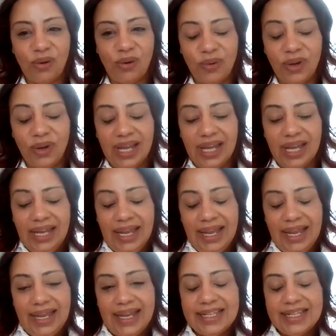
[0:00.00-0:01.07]
So
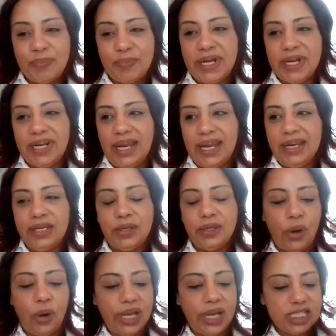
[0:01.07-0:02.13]
it's been,
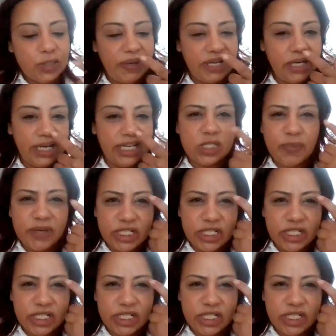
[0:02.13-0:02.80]
it's